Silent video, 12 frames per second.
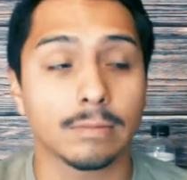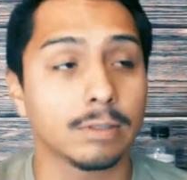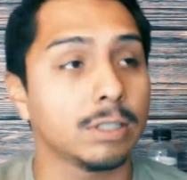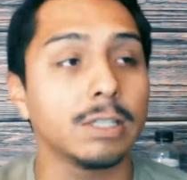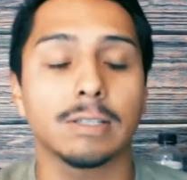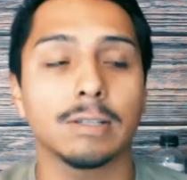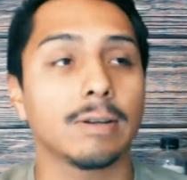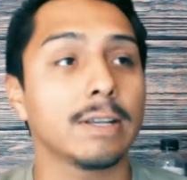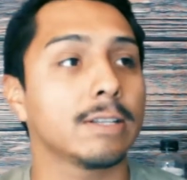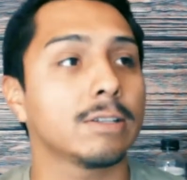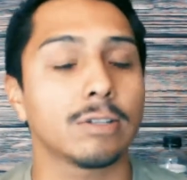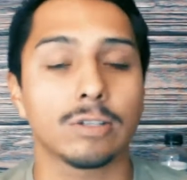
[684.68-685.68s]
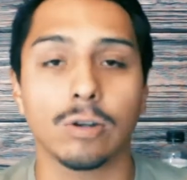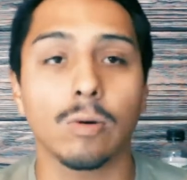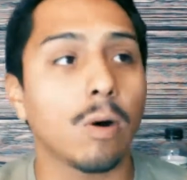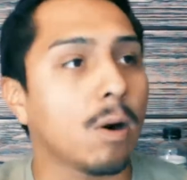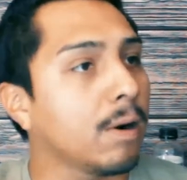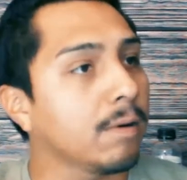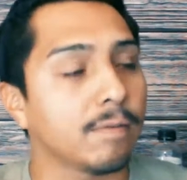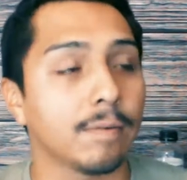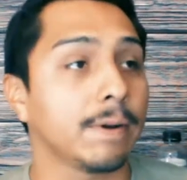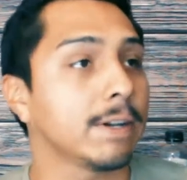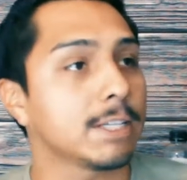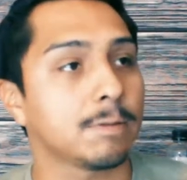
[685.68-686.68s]
Jeez, it's so hard for
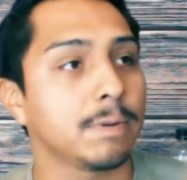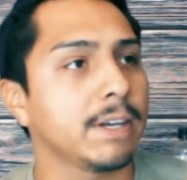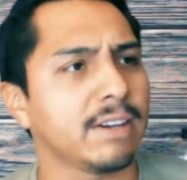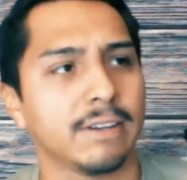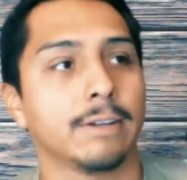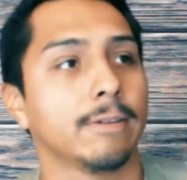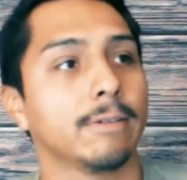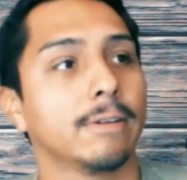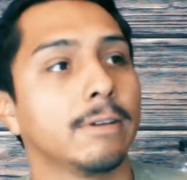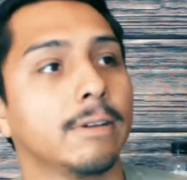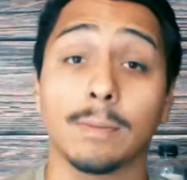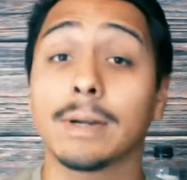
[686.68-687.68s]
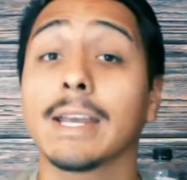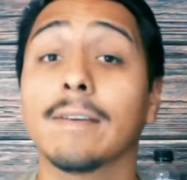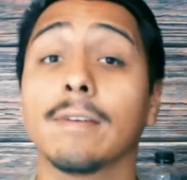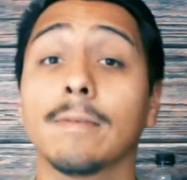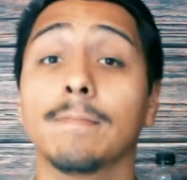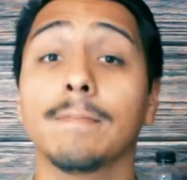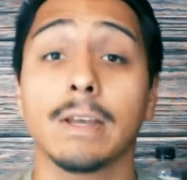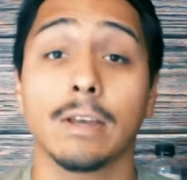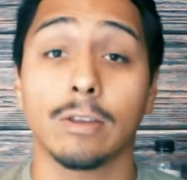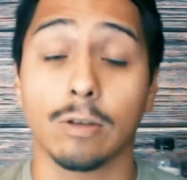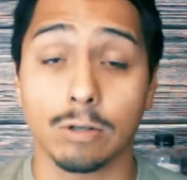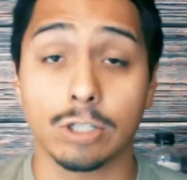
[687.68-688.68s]
me to speak, dude. So I'm gonna give them
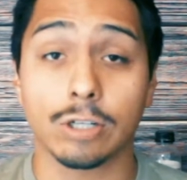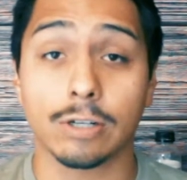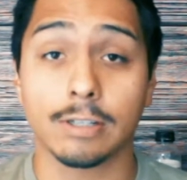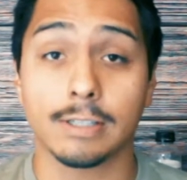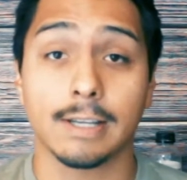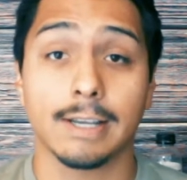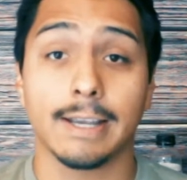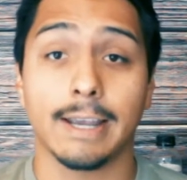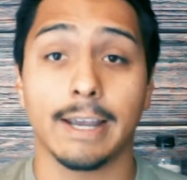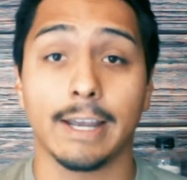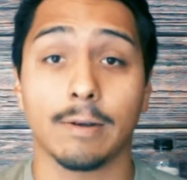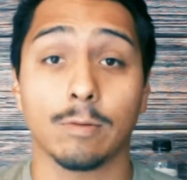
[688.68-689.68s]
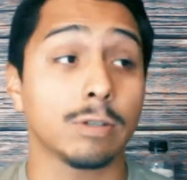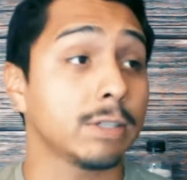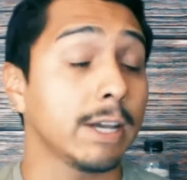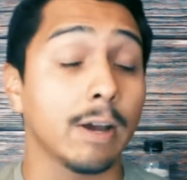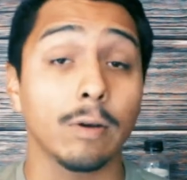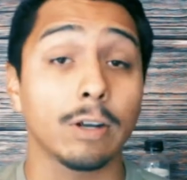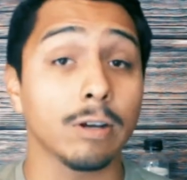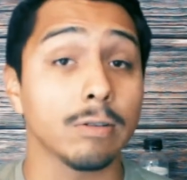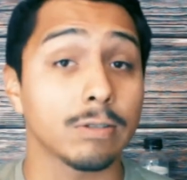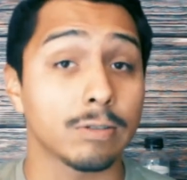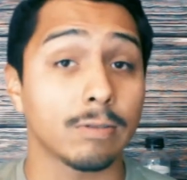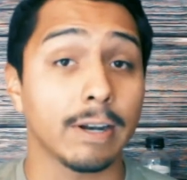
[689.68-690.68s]
those shirts, and we'll see how it
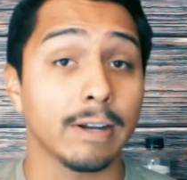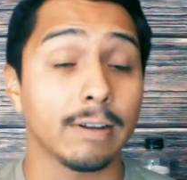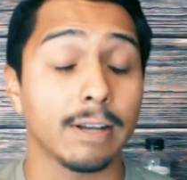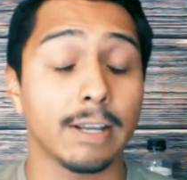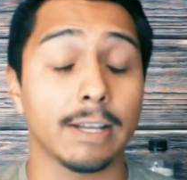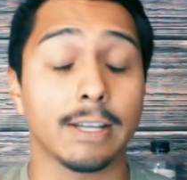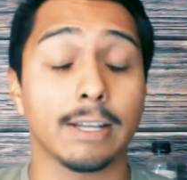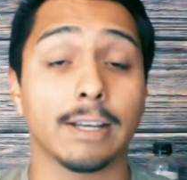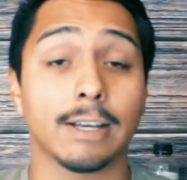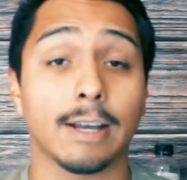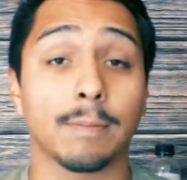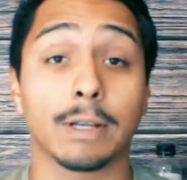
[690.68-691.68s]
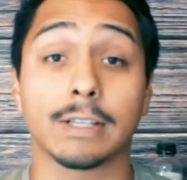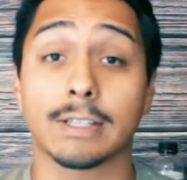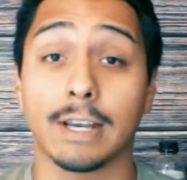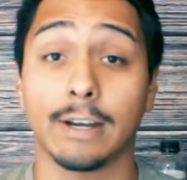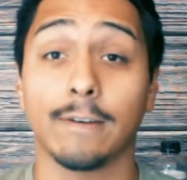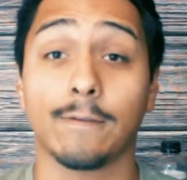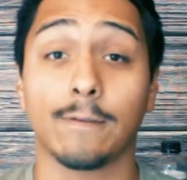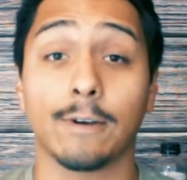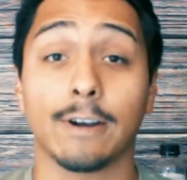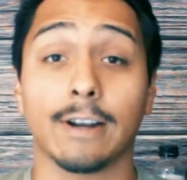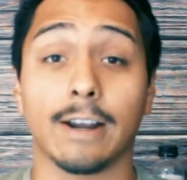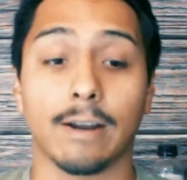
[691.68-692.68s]
goes, right? And I'm excited
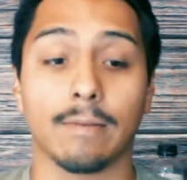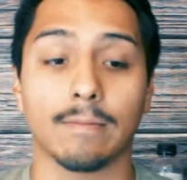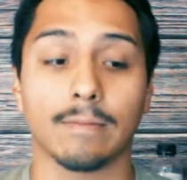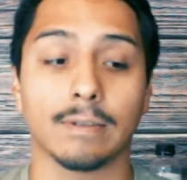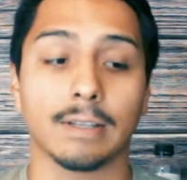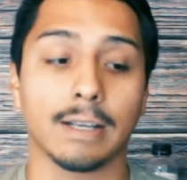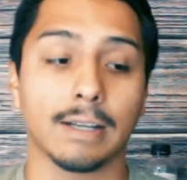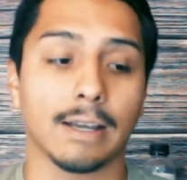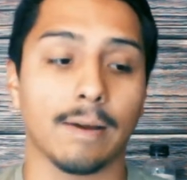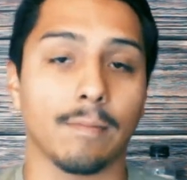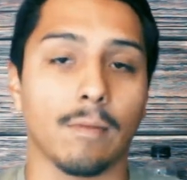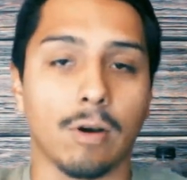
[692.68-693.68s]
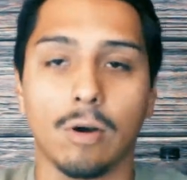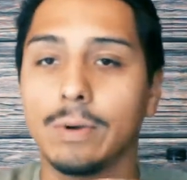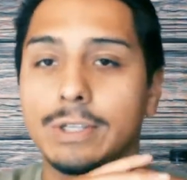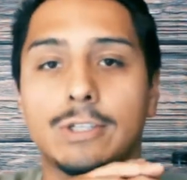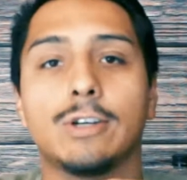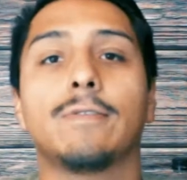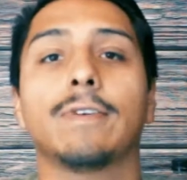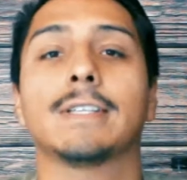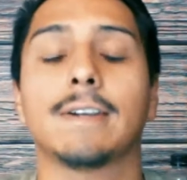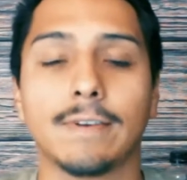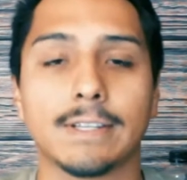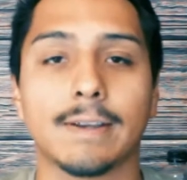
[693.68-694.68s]
for it. I'm always
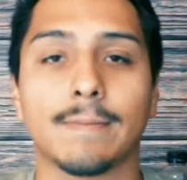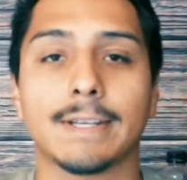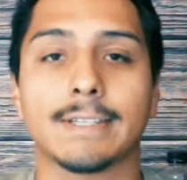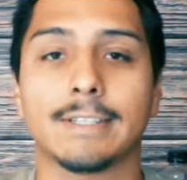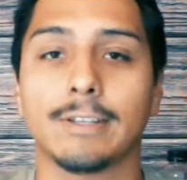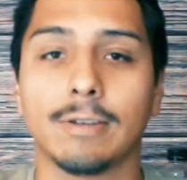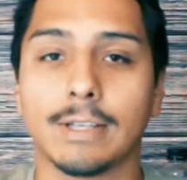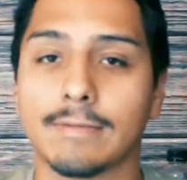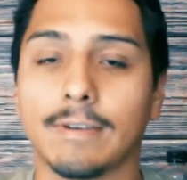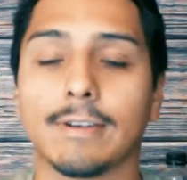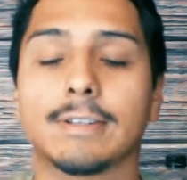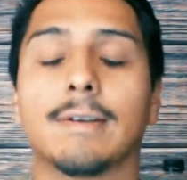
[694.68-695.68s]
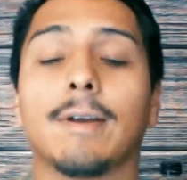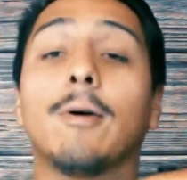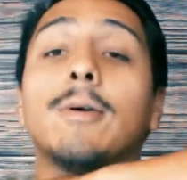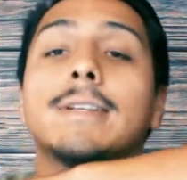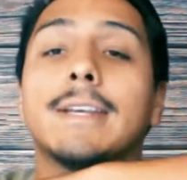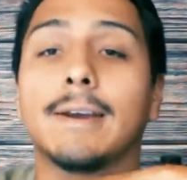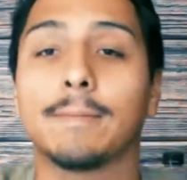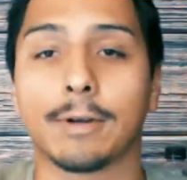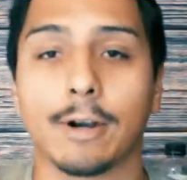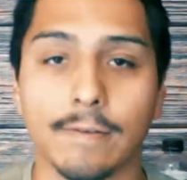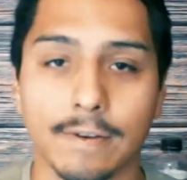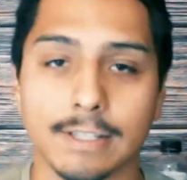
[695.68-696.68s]
nervous every time I do these videos. I always say I'm
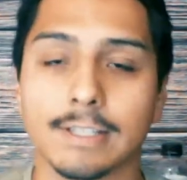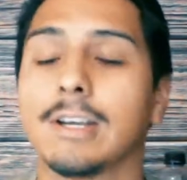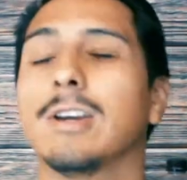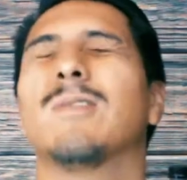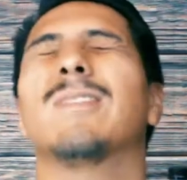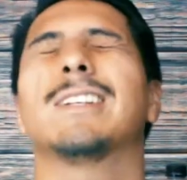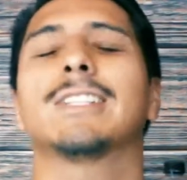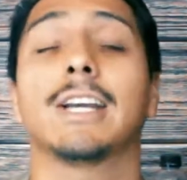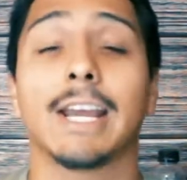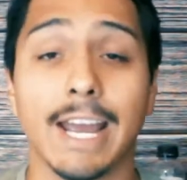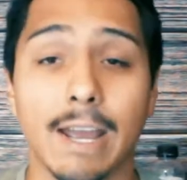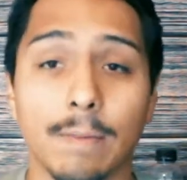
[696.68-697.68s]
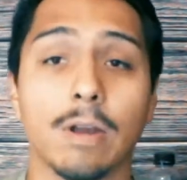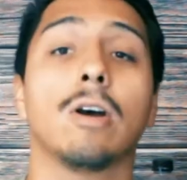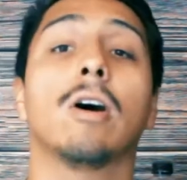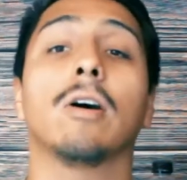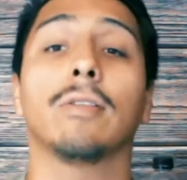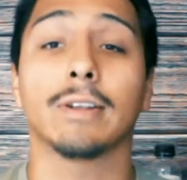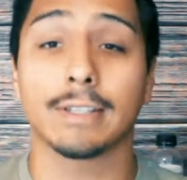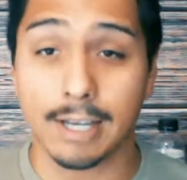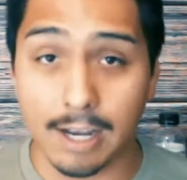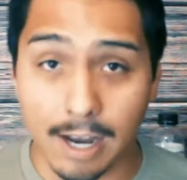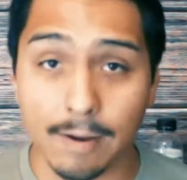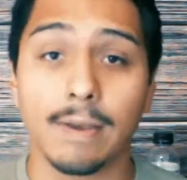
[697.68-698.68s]
nervous, which I am all the
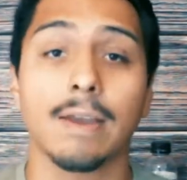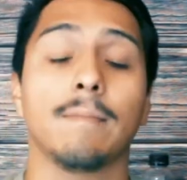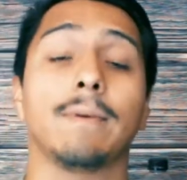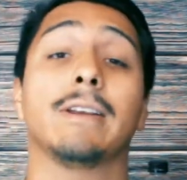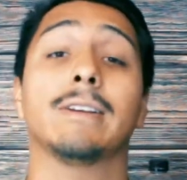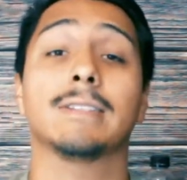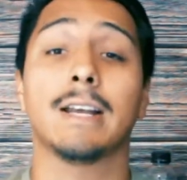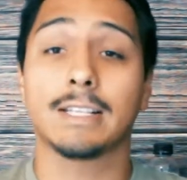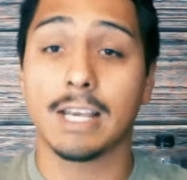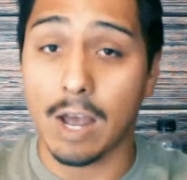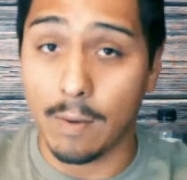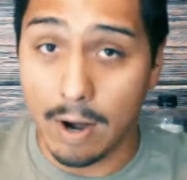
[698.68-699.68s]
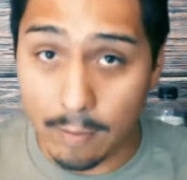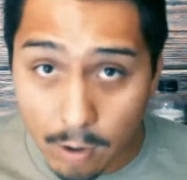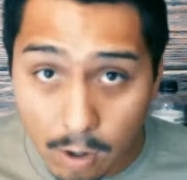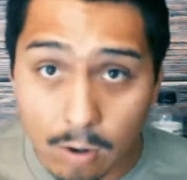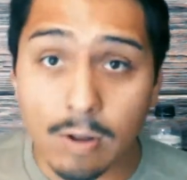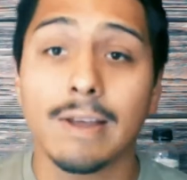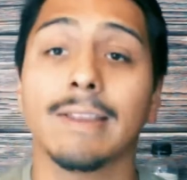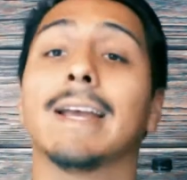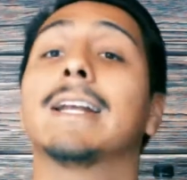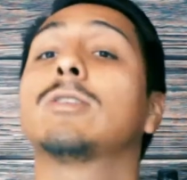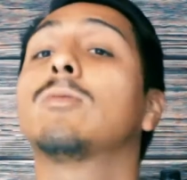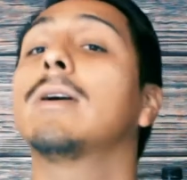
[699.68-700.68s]
time, because that's how I roll.
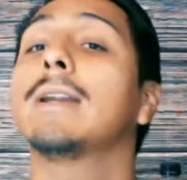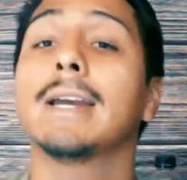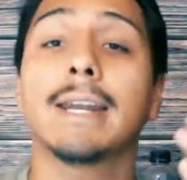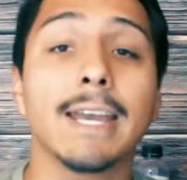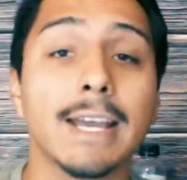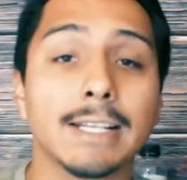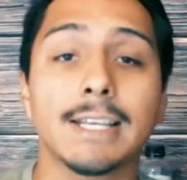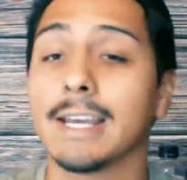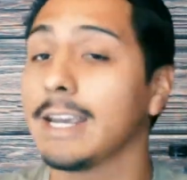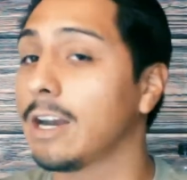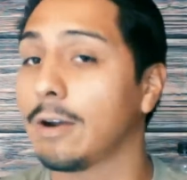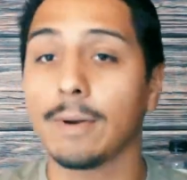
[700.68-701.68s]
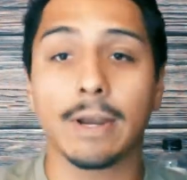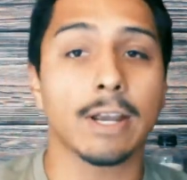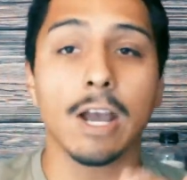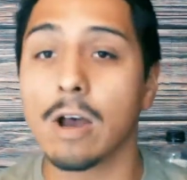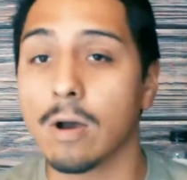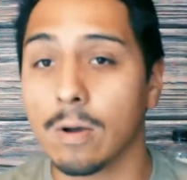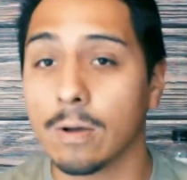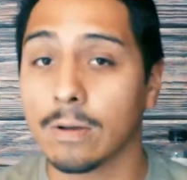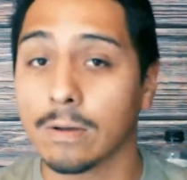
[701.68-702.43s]
That's what it is. Here we go.